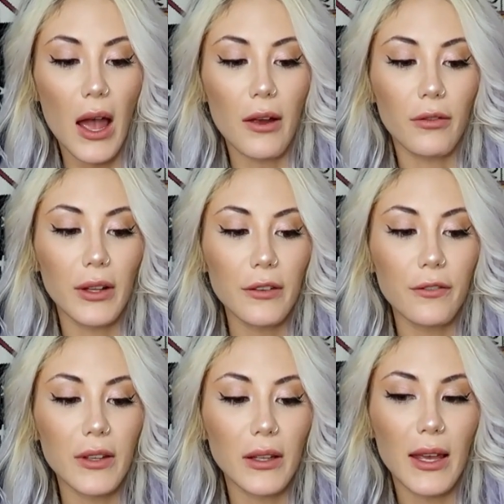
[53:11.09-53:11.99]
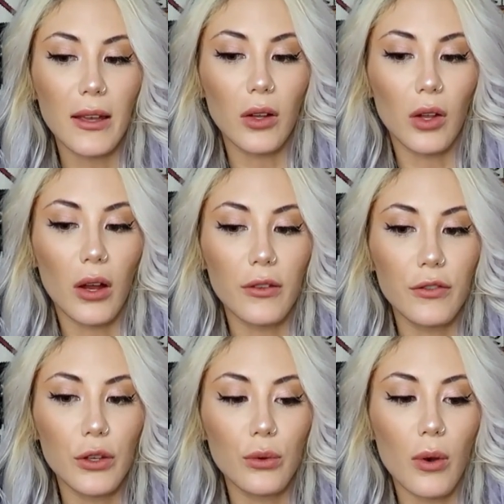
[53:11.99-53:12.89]
I really feel like a lot
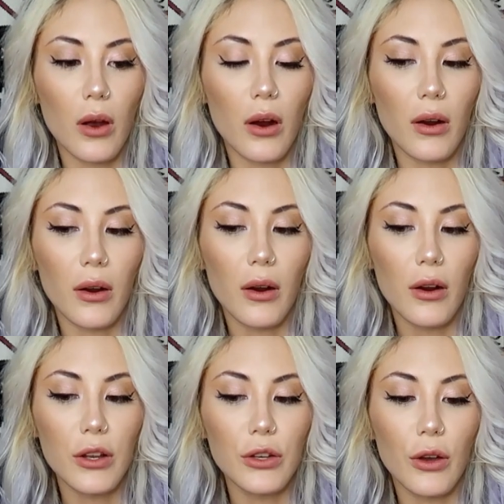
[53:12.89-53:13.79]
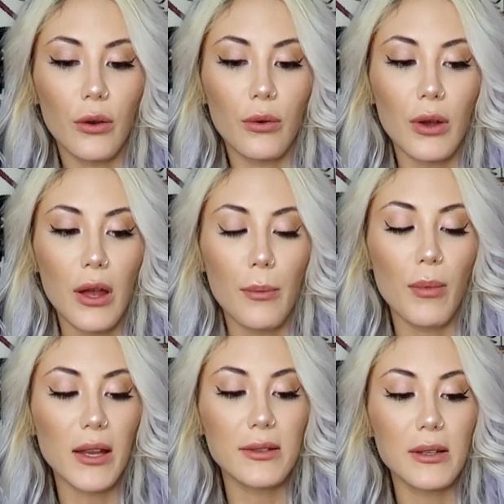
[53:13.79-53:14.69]
of you are, you know,
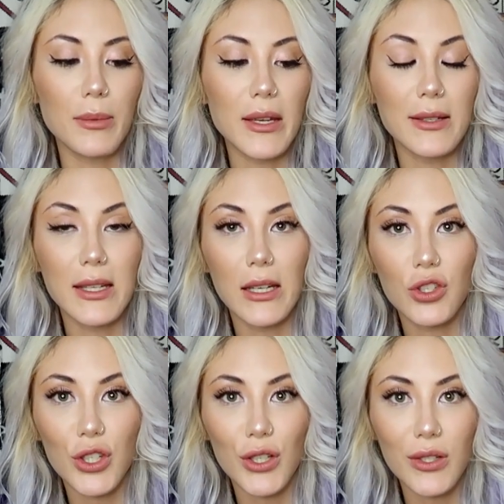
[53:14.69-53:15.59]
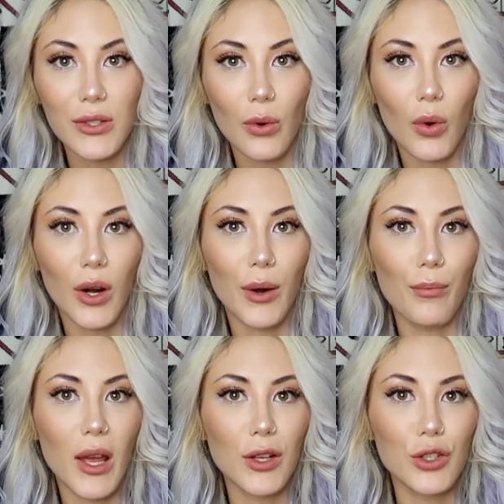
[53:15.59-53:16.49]
meant to be teachers or
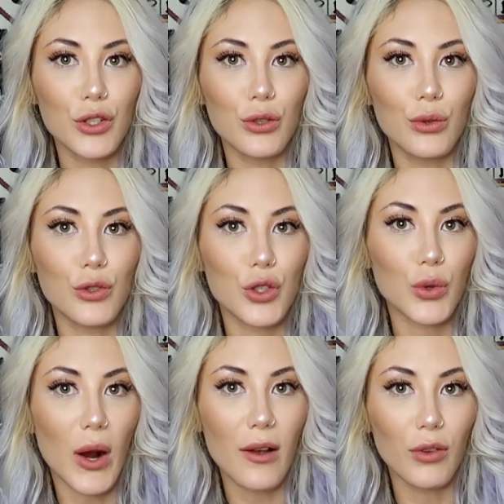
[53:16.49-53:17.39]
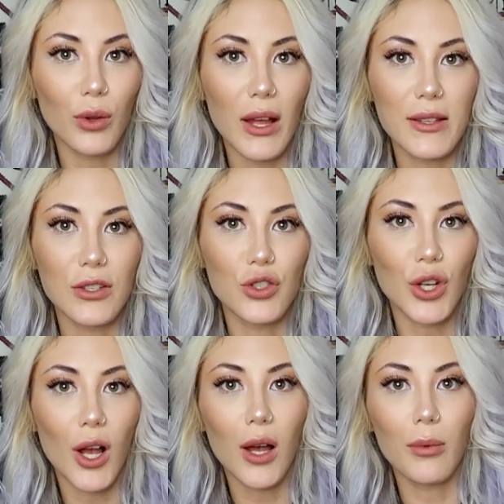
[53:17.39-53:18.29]
meant to travel as a
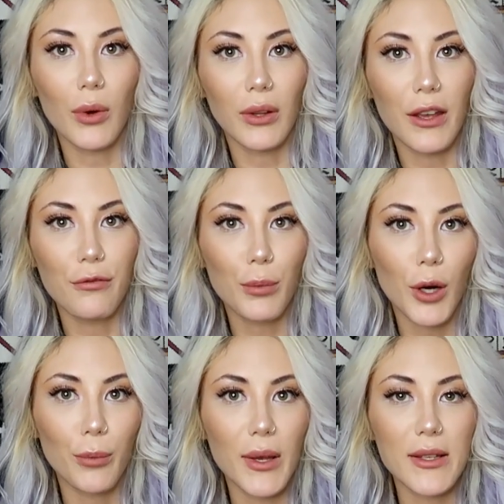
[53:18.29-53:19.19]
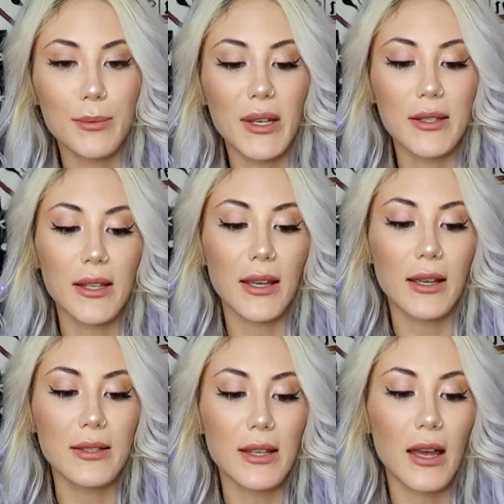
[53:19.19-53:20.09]
job or a life purpose because like
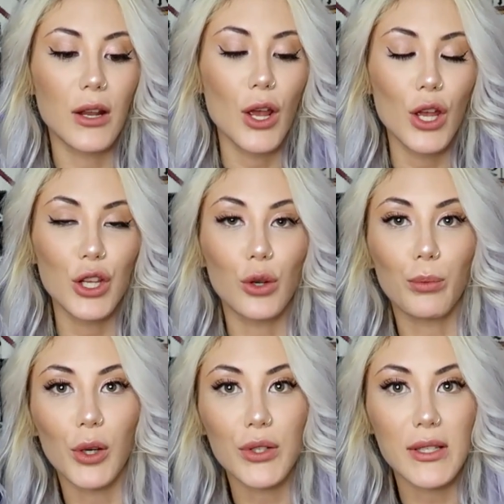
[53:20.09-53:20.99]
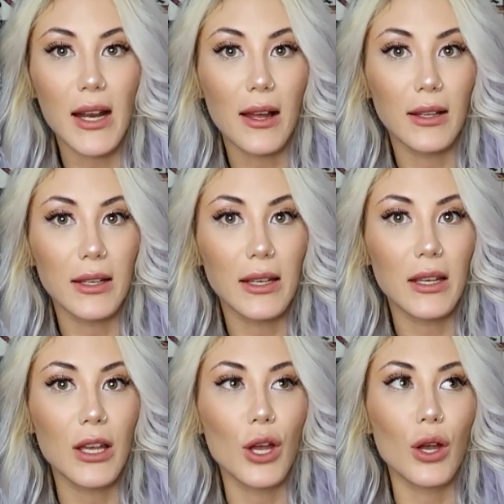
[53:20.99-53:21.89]
I said, your
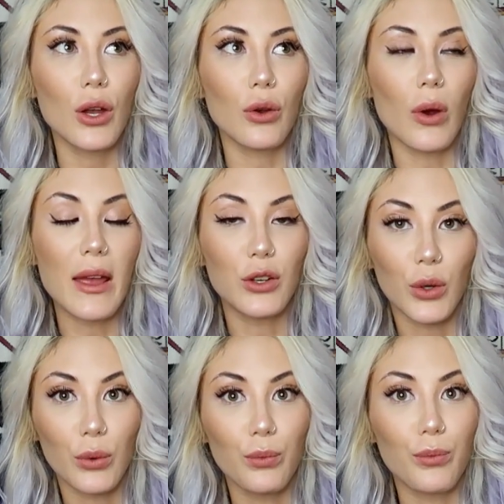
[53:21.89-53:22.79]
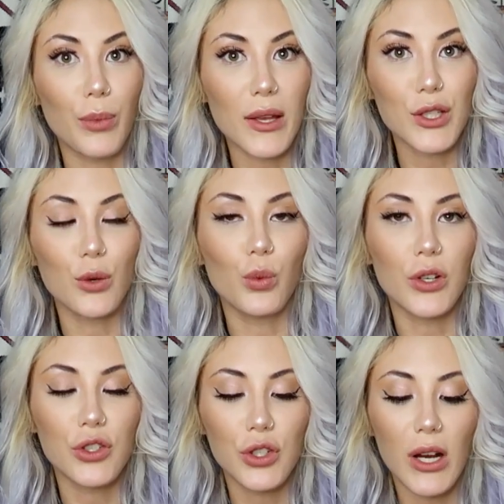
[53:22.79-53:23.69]
personality, and your best and
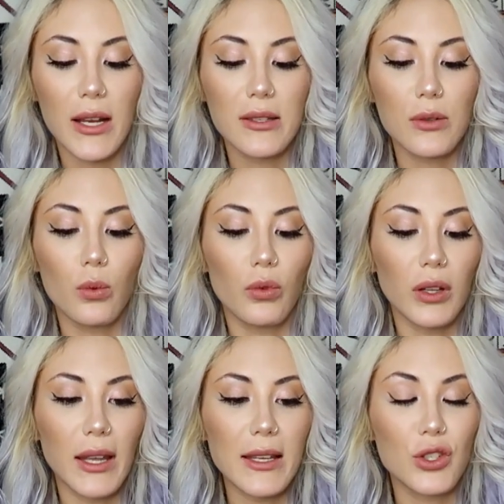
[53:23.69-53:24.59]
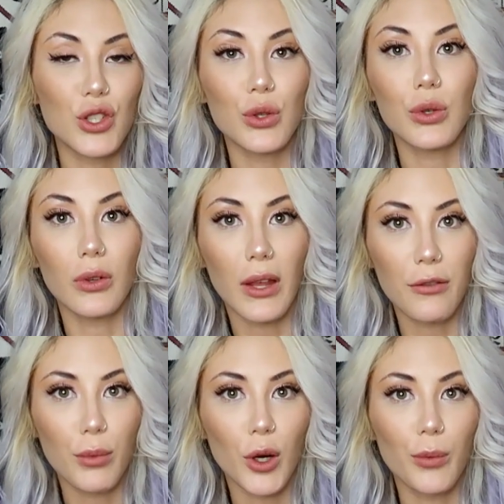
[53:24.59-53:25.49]
worst traits relates to your
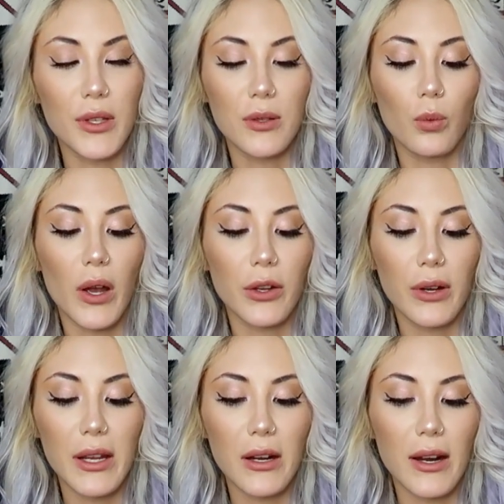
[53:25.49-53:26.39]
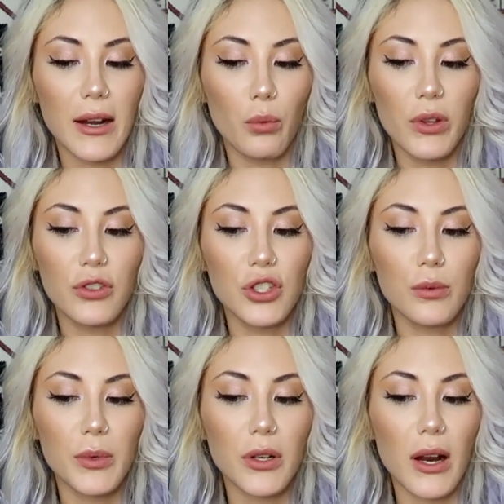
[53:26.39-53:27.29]
life purpose and why you're here. And with
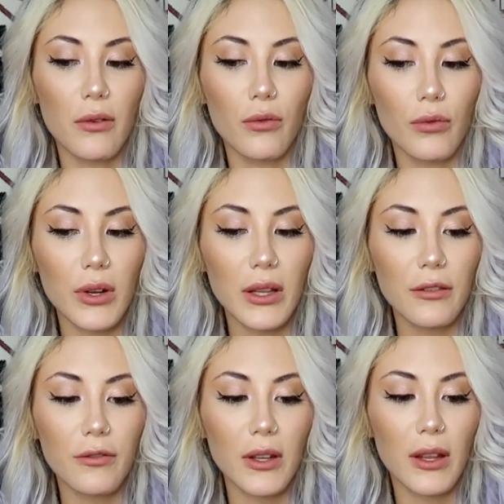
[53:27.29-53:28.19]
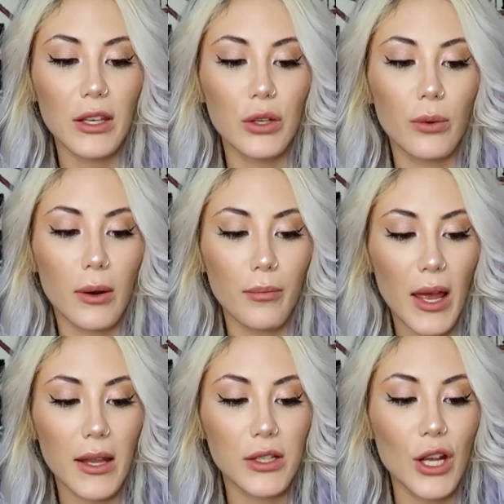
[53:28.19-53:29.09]
Jupiter, I really feel like you are
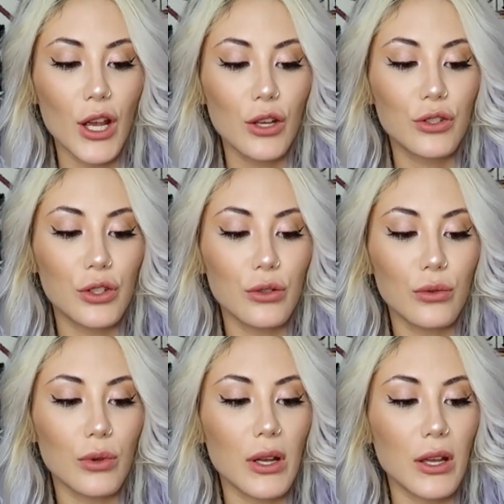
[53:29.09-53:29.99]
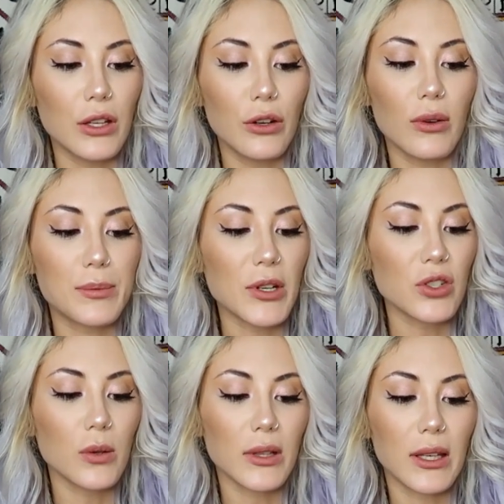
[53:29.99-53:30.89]
meant to, you know,
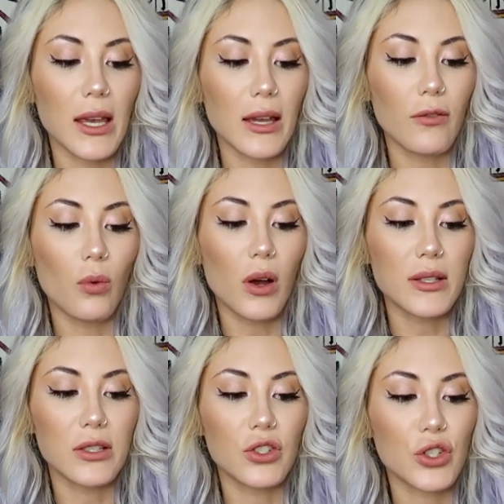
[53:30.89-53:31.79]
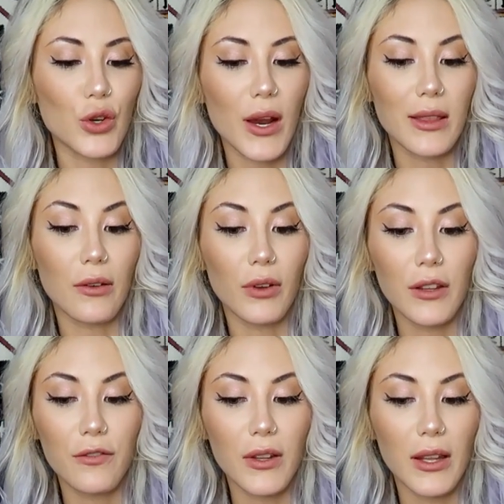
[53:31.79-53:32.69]
especially with the King of Wands and Strength, I
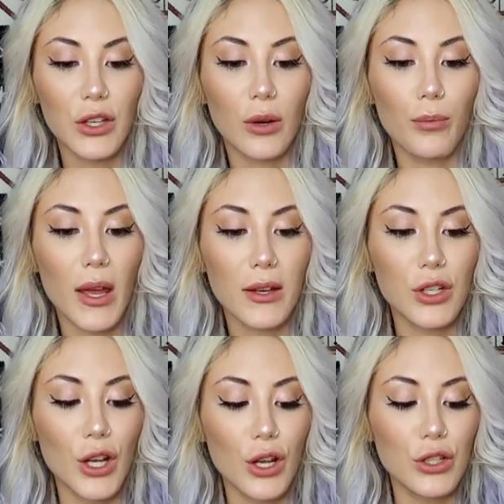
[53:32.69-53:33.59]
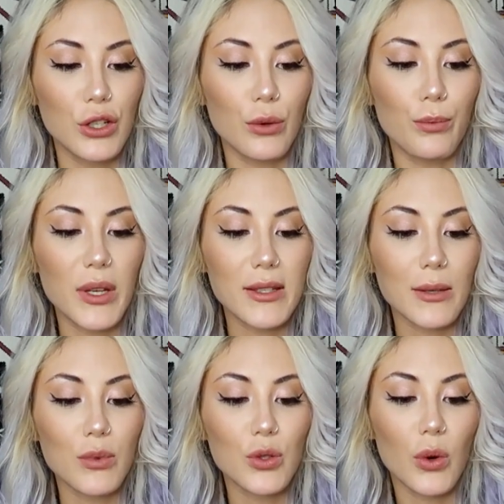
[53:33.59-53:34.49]
really feel like you're meant to be
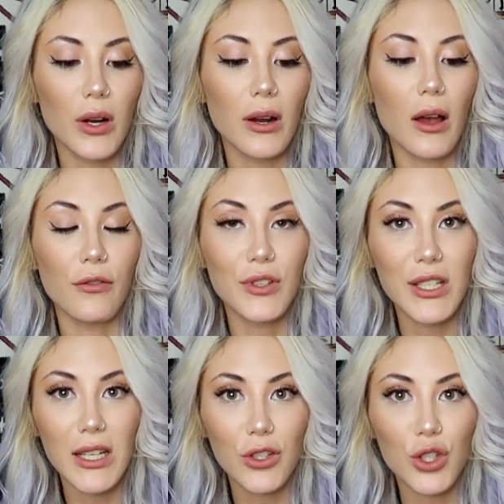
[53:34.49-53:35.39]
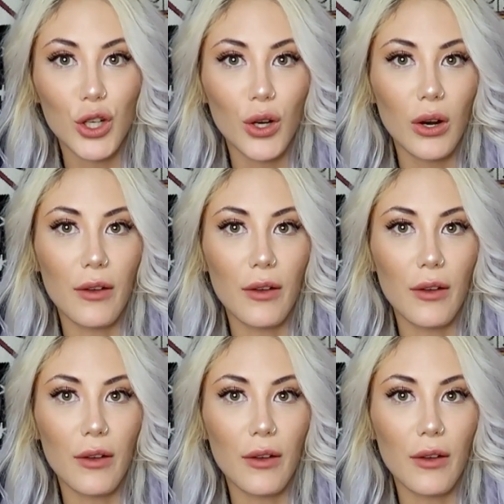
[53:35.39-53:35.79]
some sort of teacher.